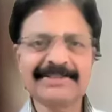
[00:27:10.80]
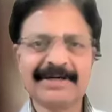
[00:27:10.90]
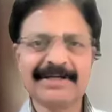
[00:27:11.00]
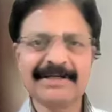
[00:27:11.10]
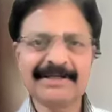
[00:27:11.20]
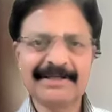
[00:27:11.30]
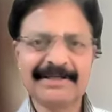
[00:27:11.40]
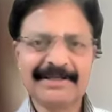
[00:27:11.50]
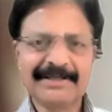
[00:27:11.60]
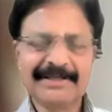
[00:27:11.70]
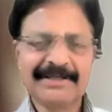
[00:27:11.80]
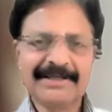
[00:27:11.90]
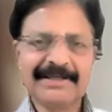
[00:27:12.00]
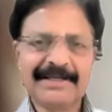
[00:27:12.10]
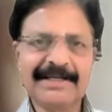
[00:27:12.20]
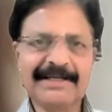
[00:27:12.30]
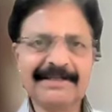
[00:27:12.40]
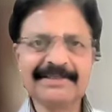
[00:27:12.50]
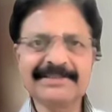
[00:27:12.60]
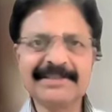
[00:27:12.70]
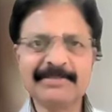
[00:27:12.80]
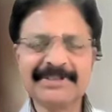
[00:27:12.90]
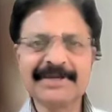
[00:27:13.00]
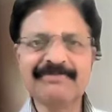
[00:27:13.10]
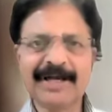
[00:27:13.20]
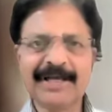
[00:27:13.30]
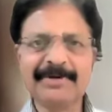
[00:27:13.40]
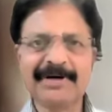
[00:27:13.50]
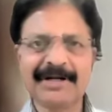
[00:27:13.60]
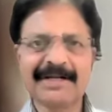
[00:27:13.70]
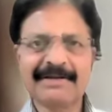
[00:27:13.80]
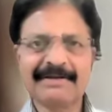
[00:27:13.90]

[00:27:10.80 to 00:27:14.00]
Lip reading: axon enters the muscle fiber